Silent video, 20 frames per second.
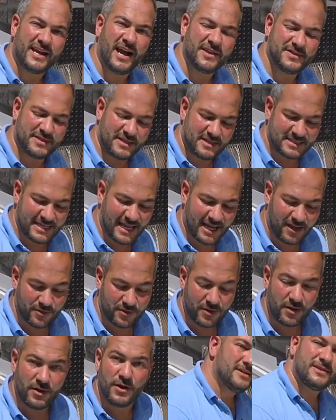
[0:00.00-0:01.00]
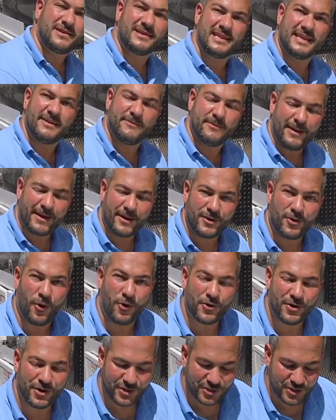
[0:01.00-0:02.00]
cut this down. You can leave about a
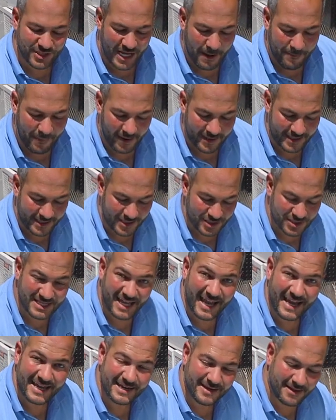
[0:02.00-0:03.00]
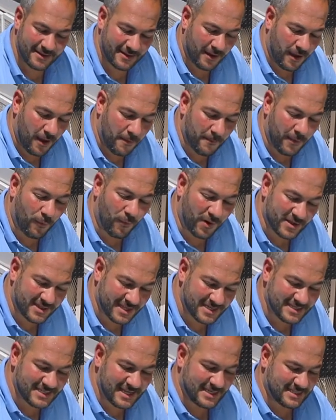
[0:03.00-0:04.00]
quarter inch gap on each side, but what
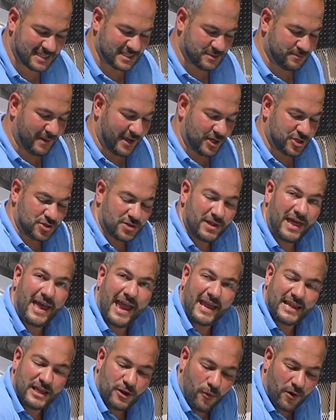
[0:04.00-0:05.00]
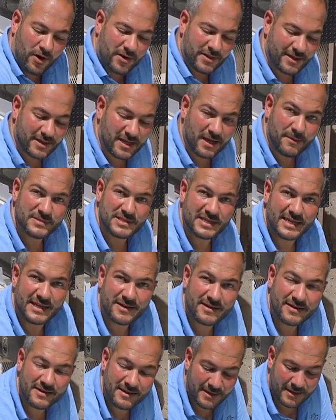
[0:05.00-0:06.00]
this does is make sure that any water that comes
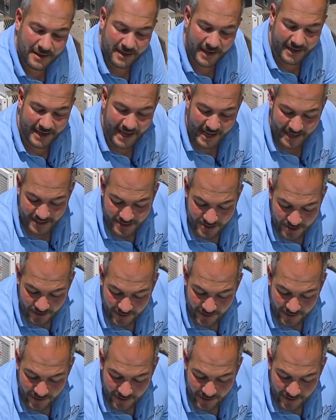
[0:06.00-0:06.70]
here again, is